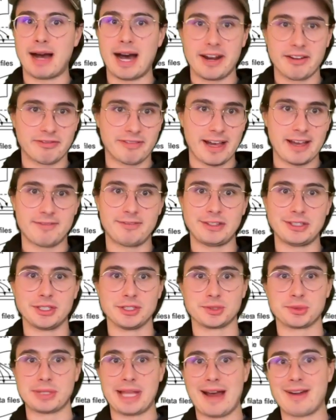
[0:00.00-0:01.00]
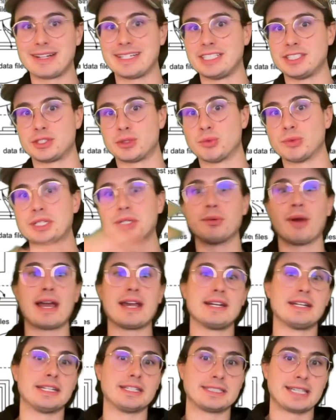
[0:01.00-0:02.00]
modify fields without needing to
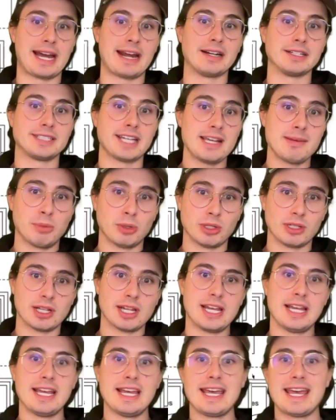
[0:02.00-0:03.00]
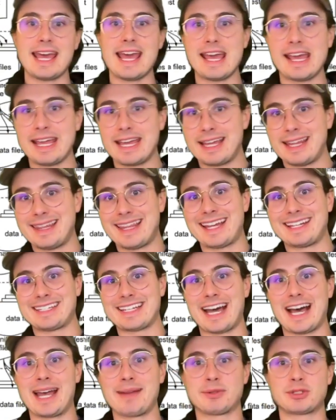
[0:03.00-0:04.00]
rewrite an entire table, and that
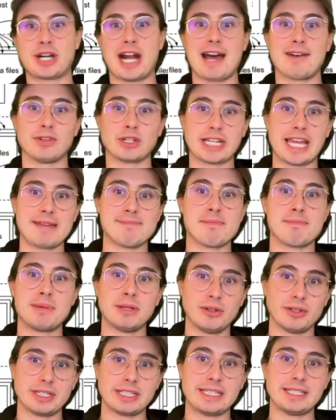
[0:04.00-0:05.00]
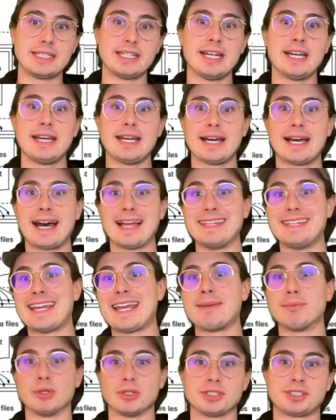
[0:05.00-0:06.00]
time travel capability
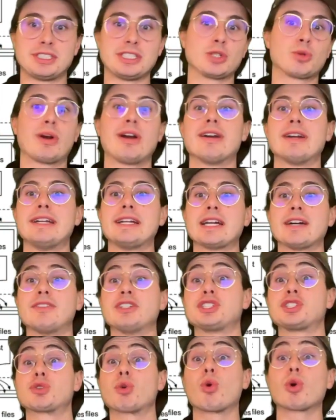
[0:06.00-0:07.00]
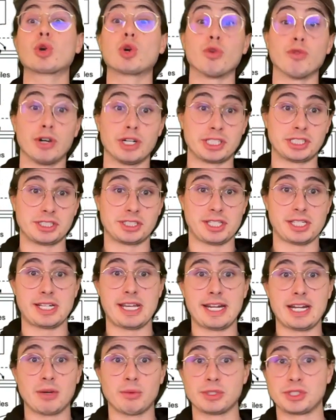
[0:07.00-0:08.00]
enables the querying of historical versions of the
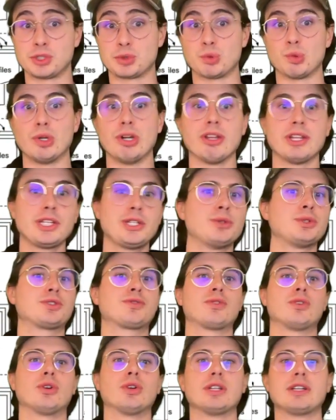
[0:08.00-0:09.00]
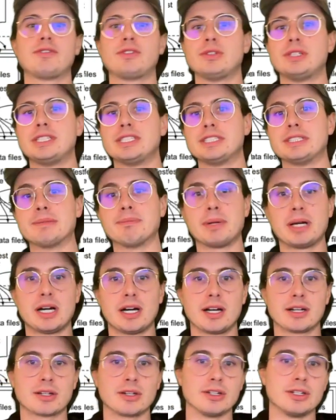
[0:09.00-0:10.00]
data, which is really useful if you need to
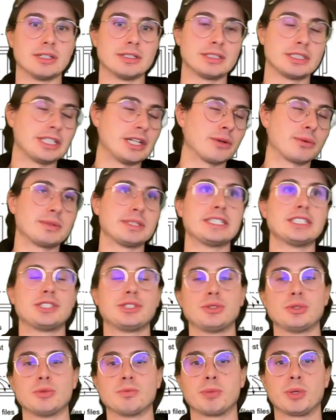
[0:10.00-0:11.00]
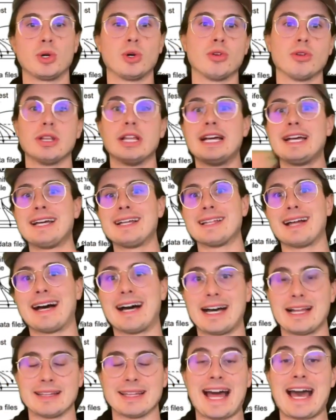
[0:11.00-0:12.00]
debug or you know need to pull
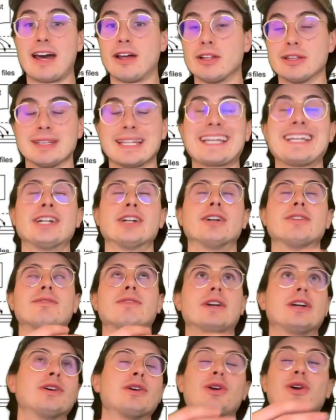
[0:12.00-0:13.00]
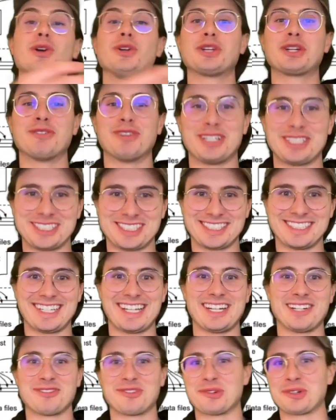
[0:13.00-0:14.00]
uh, la- later or earlier versions of the
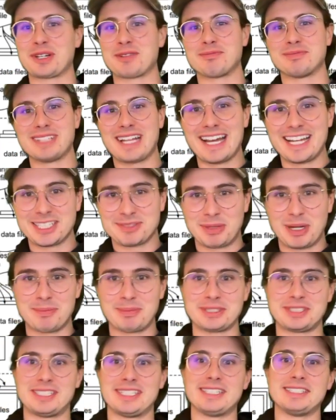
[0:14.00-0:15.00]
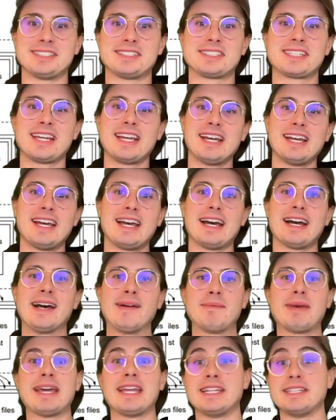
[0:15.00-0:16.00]
data for compliance purposes.
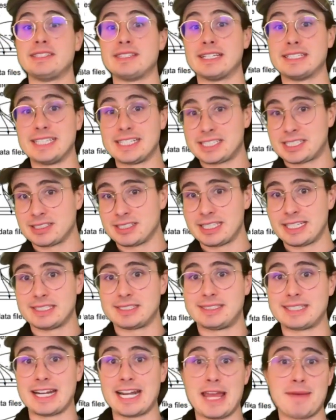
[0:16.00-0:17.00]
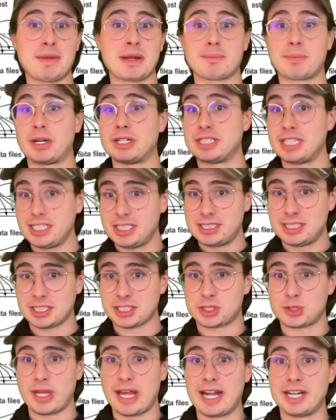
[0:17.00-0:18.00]
Um, and it, additionally, its dynamic
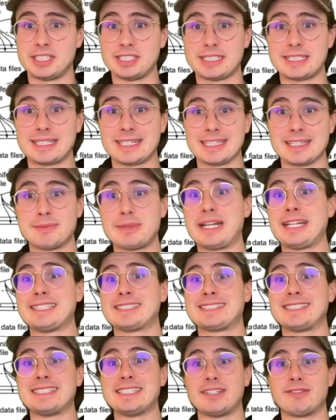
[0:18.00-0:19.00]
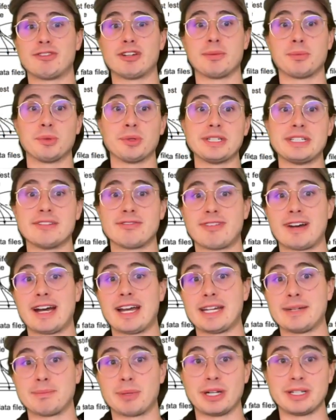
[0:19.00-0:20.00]
partitioning strategy eliminates the need for
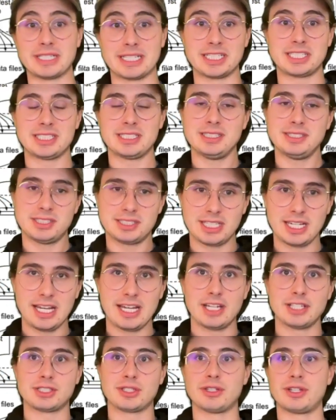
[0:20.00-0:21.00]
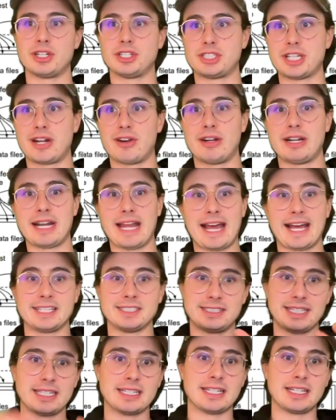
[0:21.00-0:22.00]
predefined partitions, so they're generated
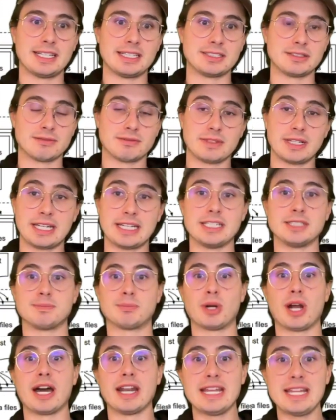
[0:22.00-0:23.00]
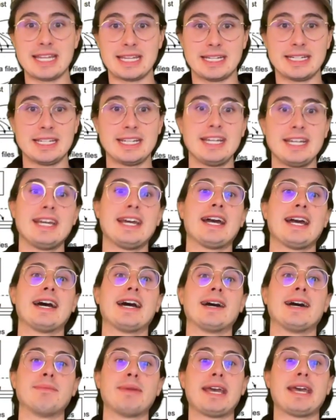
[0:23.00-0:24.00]
as data is in, is brought in,
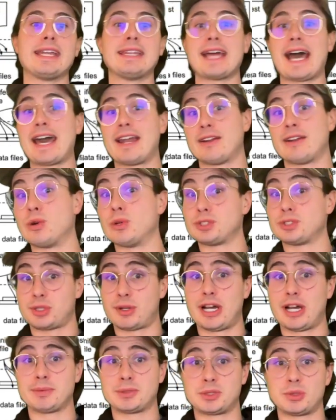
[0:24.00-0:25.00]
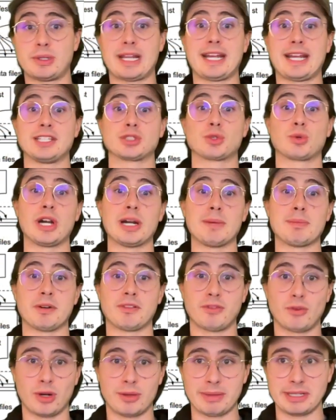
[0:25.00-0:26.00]
um, and that also helps to enhance query
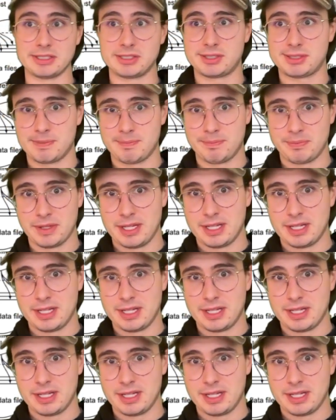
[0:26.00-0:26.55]
performance.